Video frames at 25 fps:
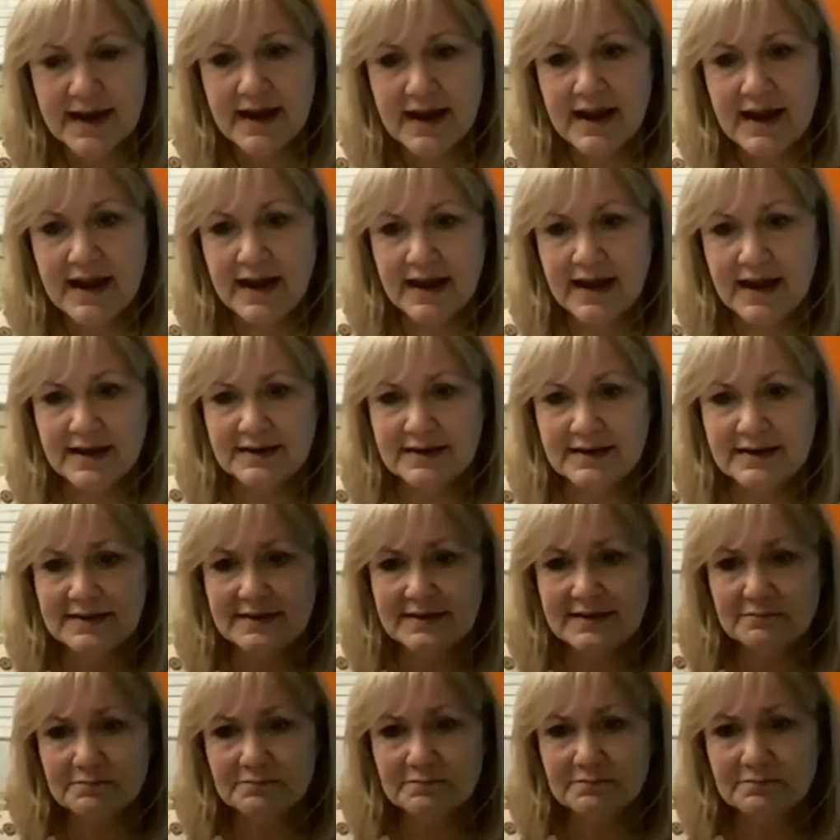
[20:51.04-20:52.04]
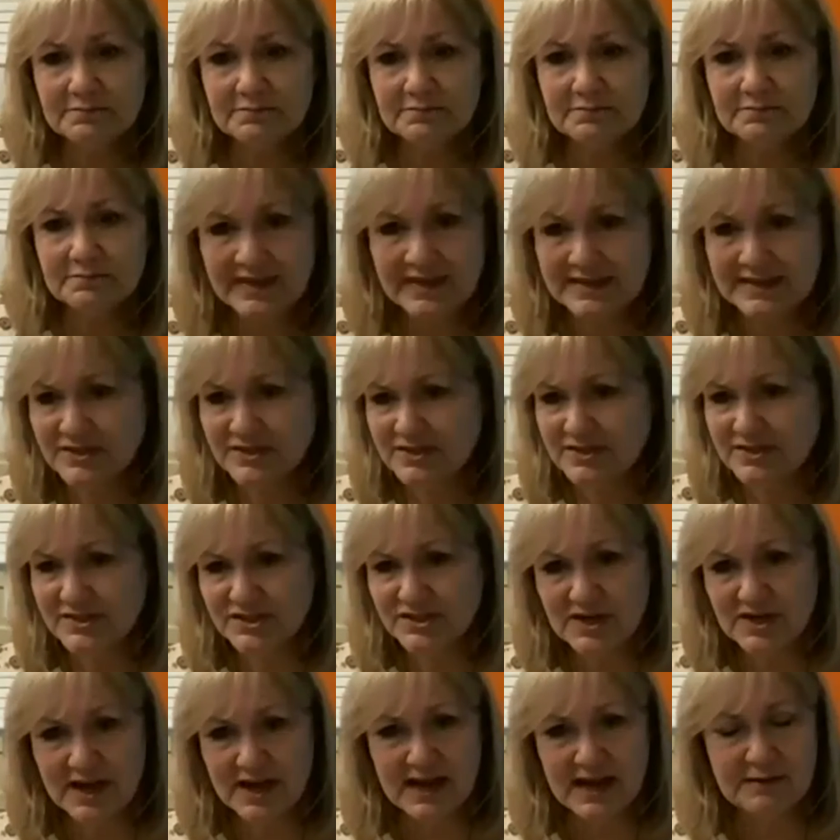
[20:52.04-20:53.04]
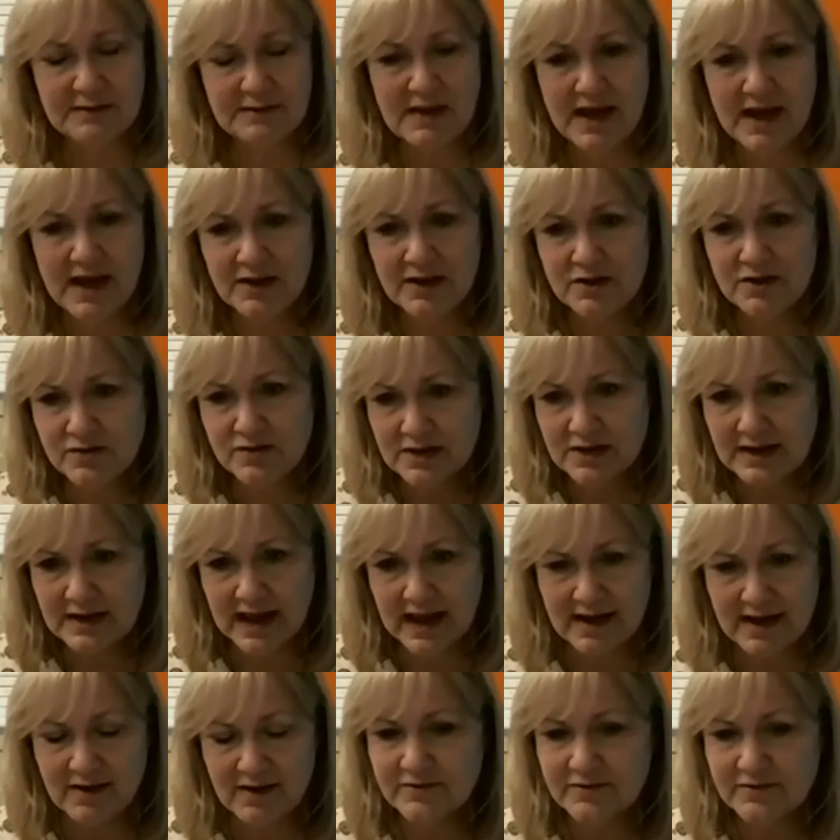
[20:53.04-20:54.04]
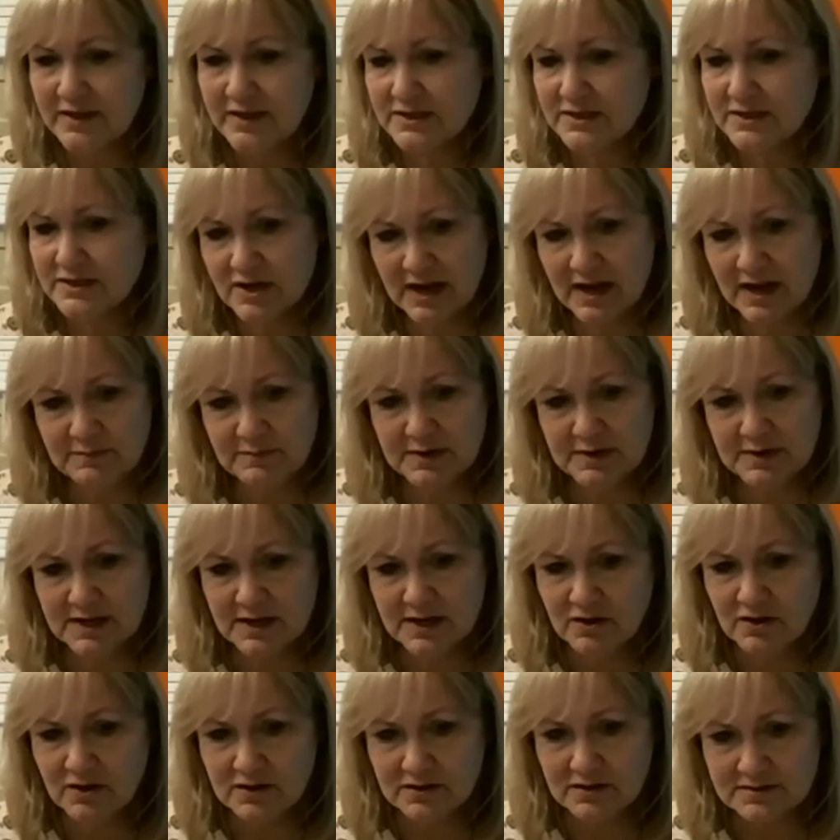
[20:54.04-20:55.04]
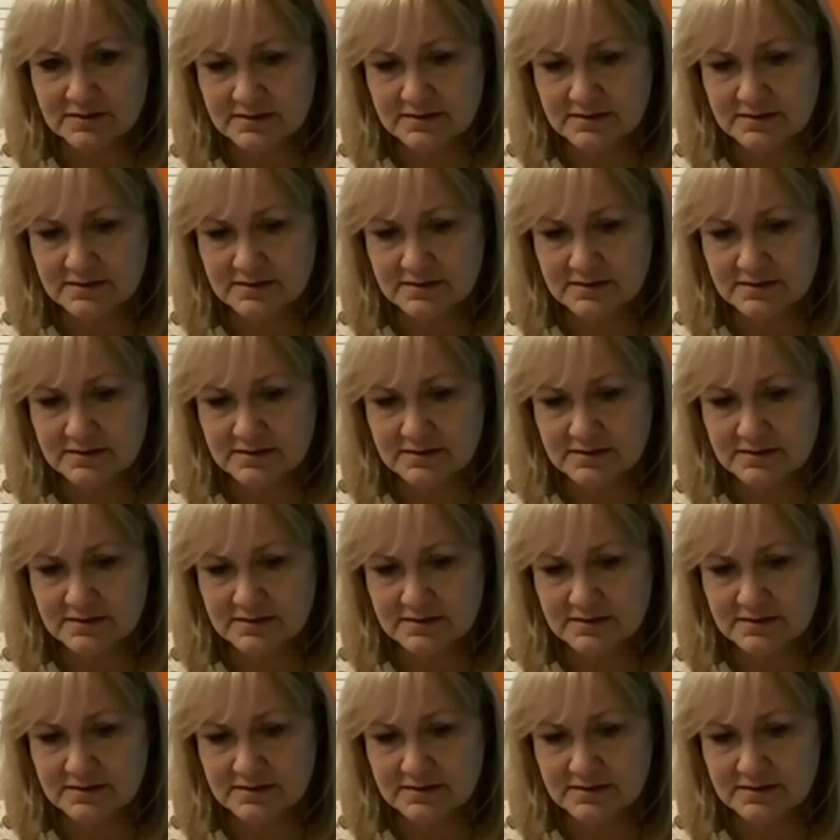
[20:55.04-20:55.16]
and that's just shame. How do you get out of that shame and guilt?